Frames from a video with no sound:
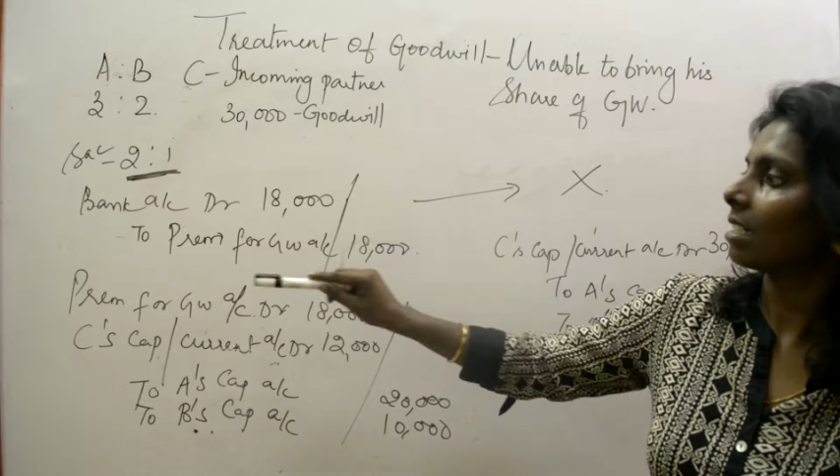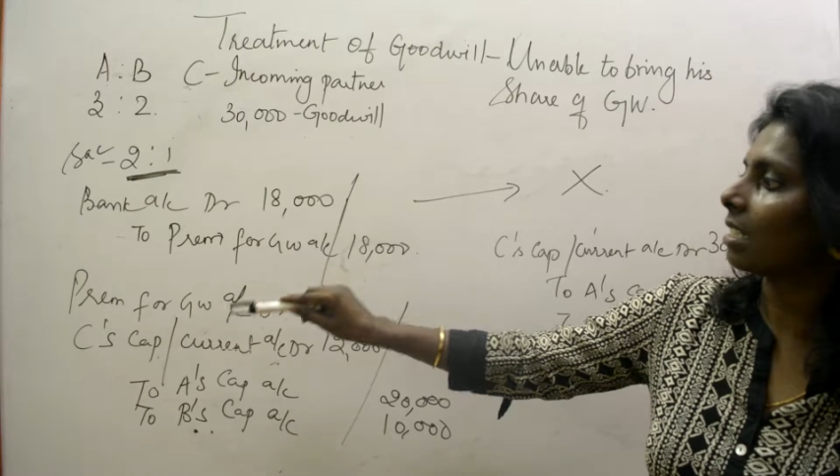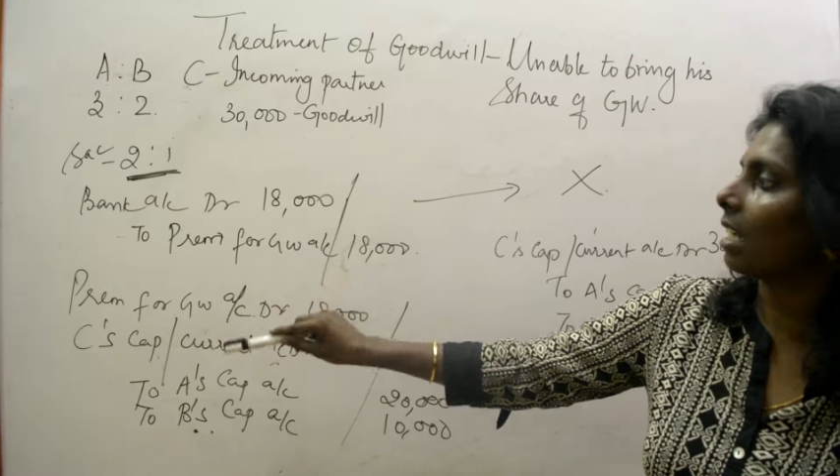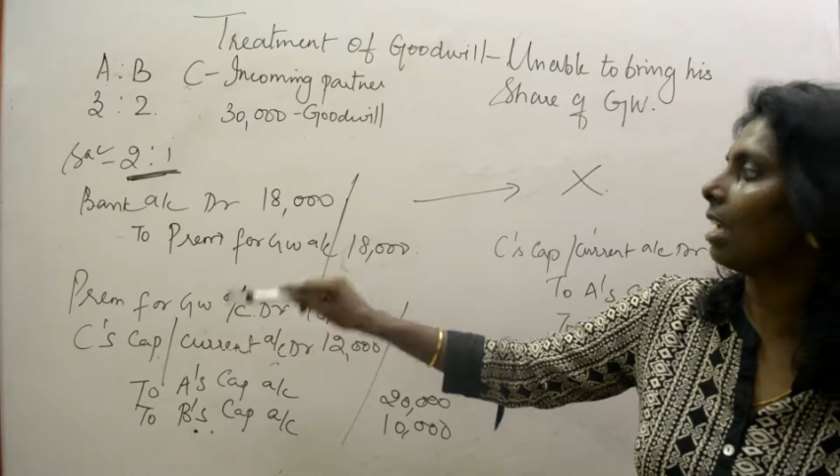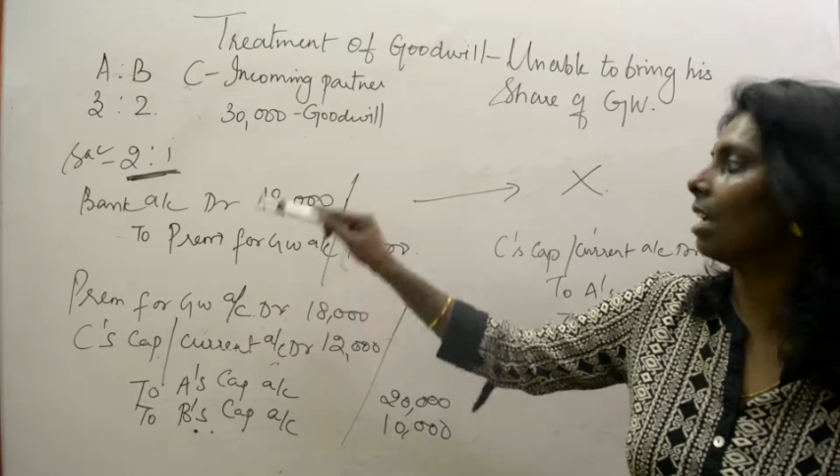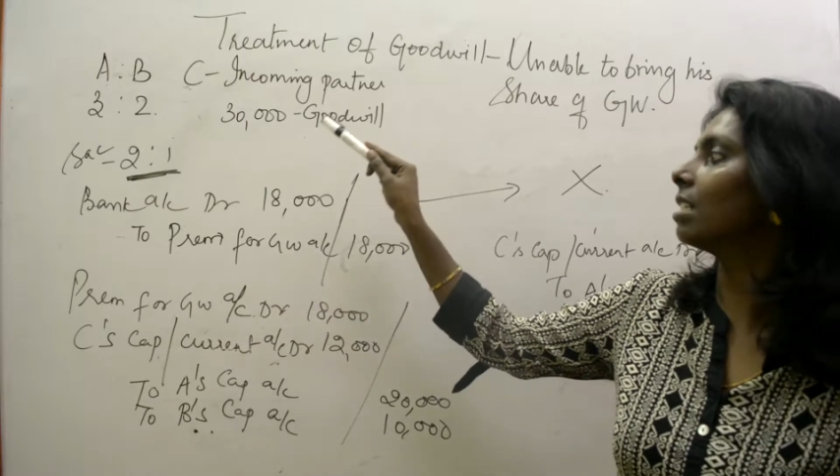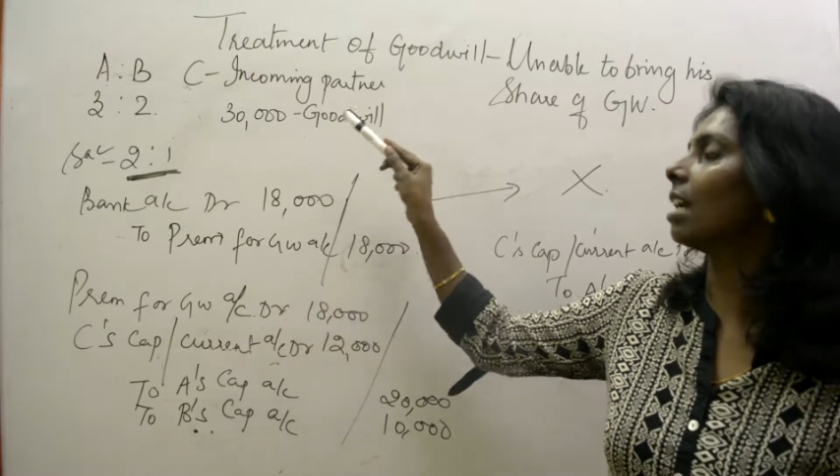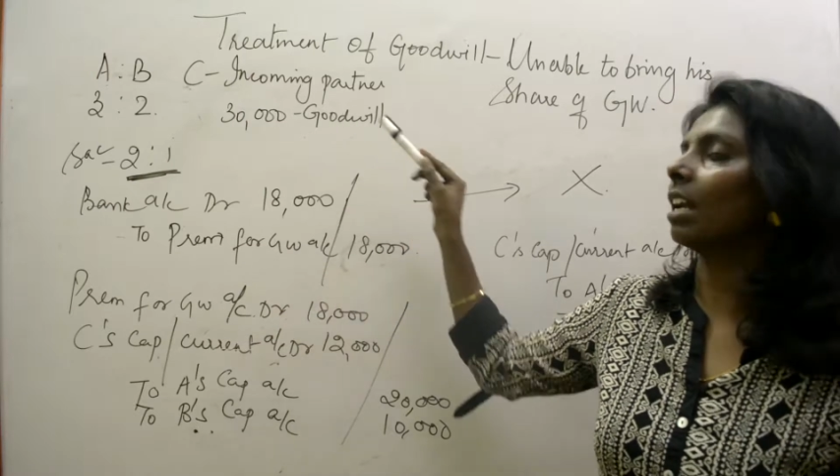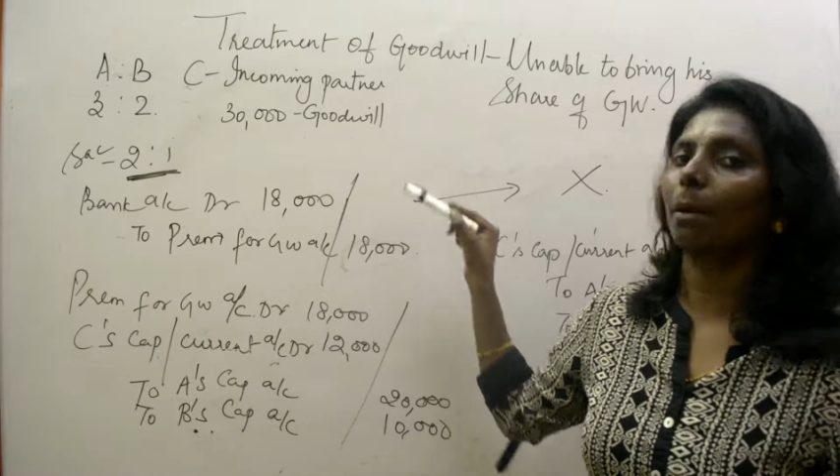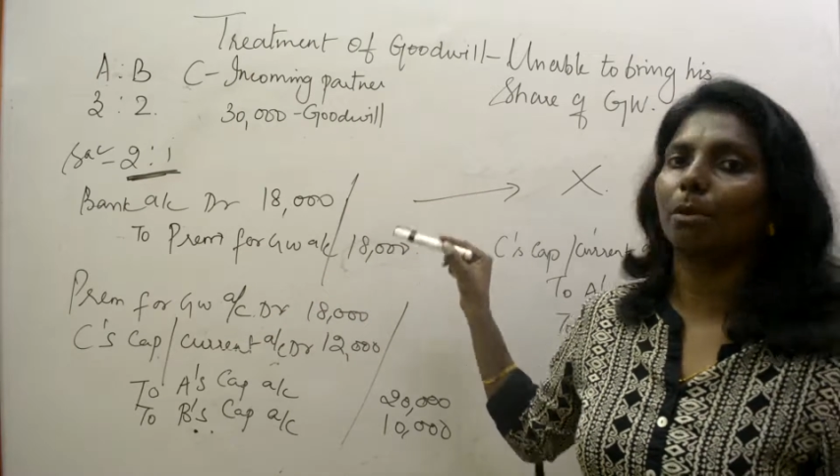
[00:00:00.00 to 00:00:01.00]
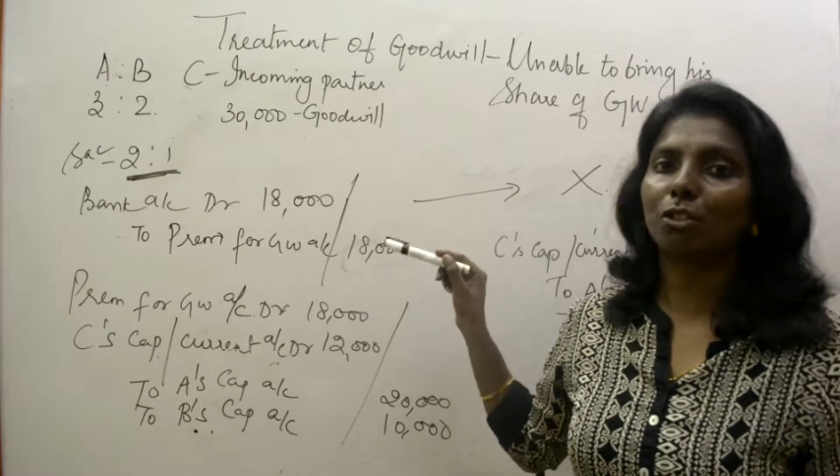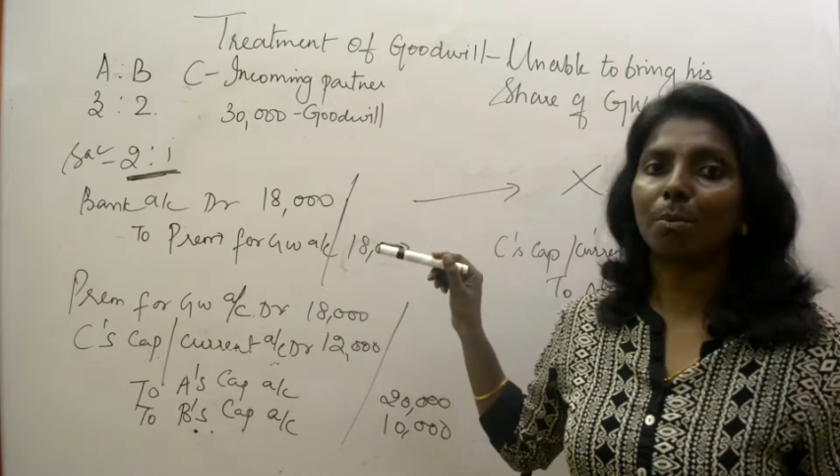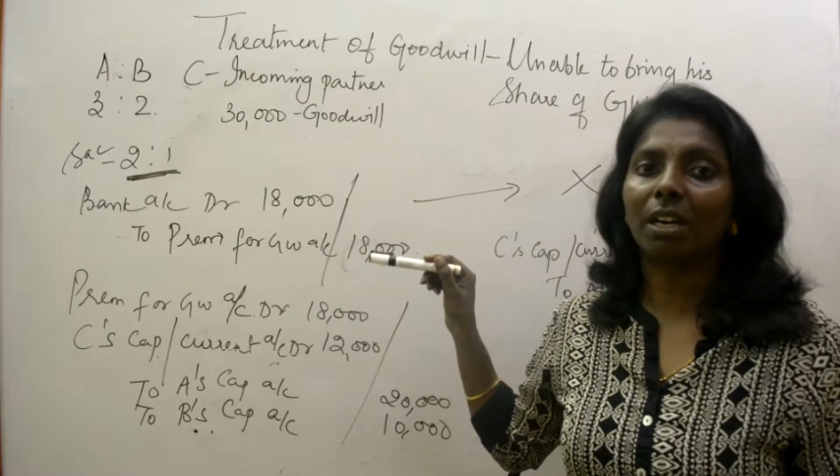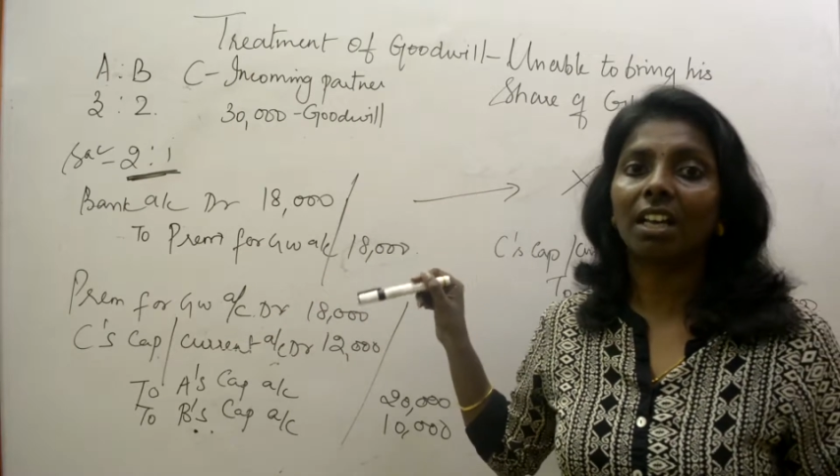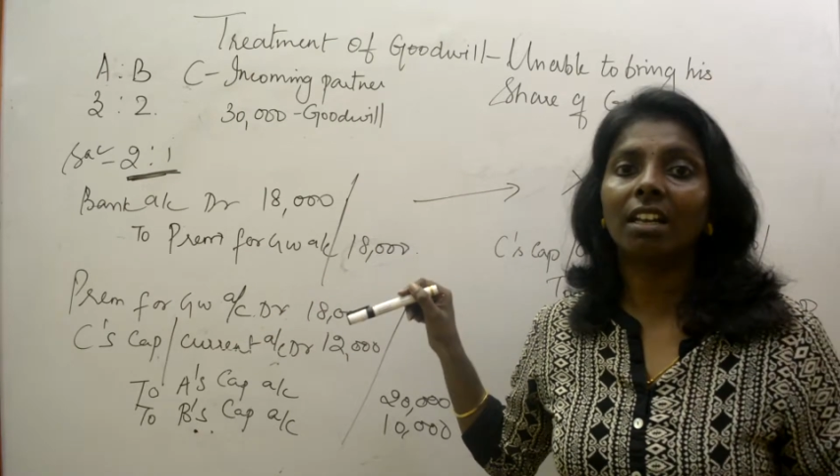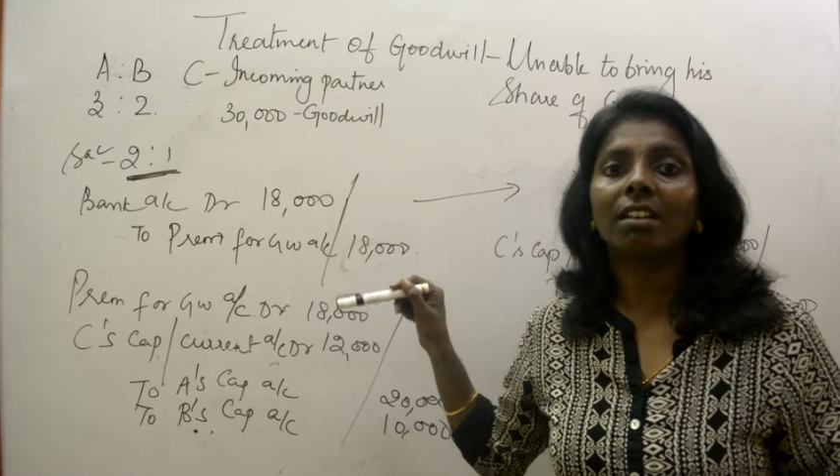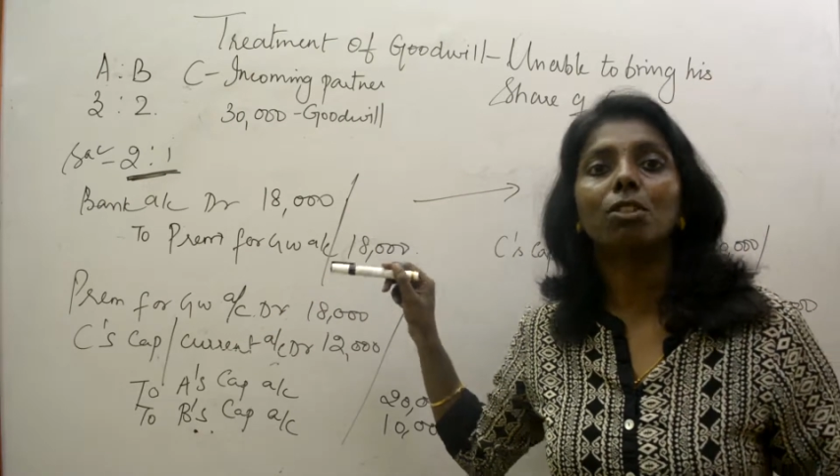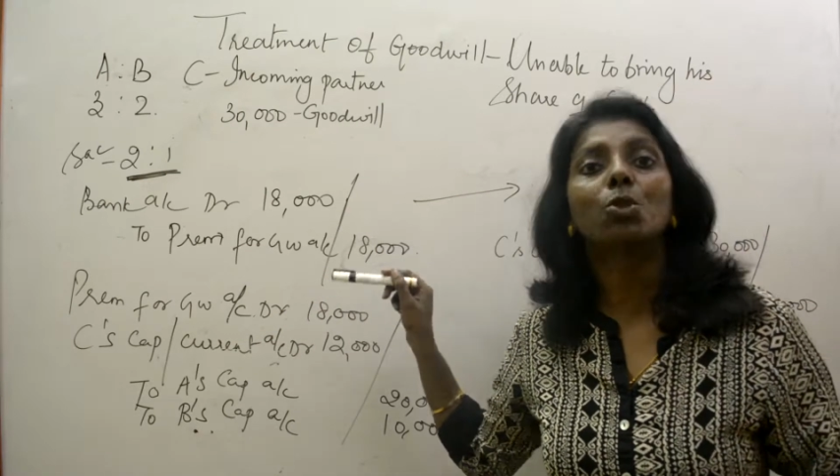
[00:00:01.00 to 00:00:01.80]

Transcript: C is unable to bring in